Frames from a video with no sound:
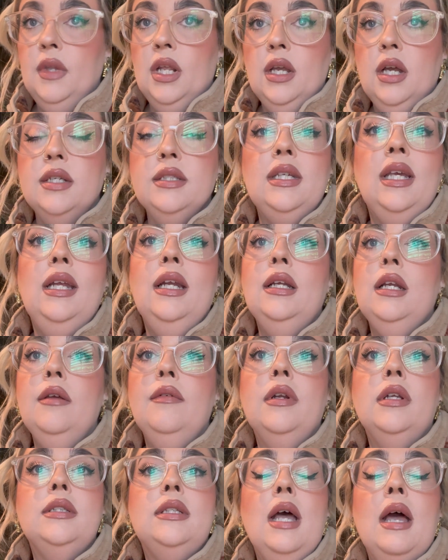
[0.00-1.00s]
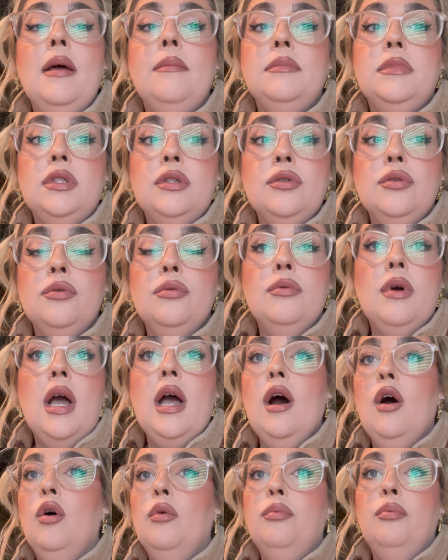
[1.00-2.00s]
because he didn't even attempt to
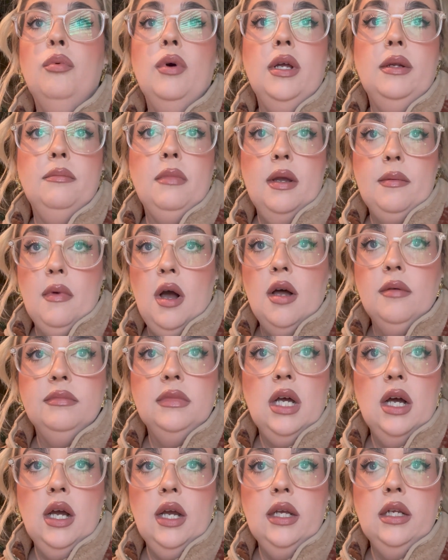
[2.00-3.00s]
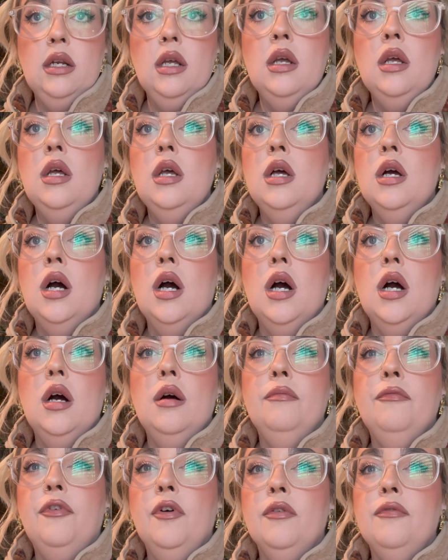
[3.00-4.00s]
help when my mom died.
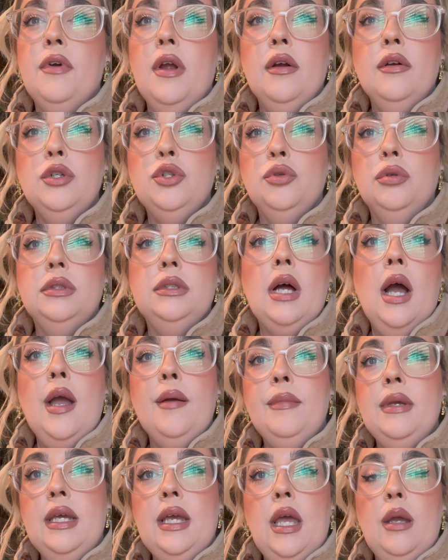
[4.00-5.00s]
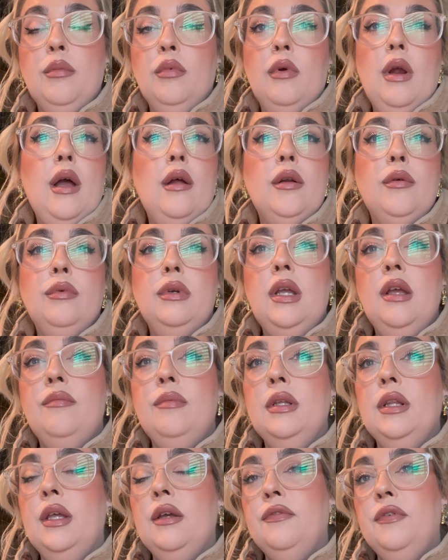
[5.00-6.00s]
For a very short time, he came around and would give
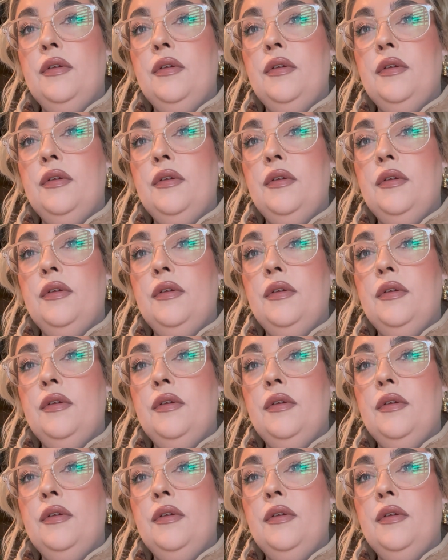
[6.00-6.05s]
me like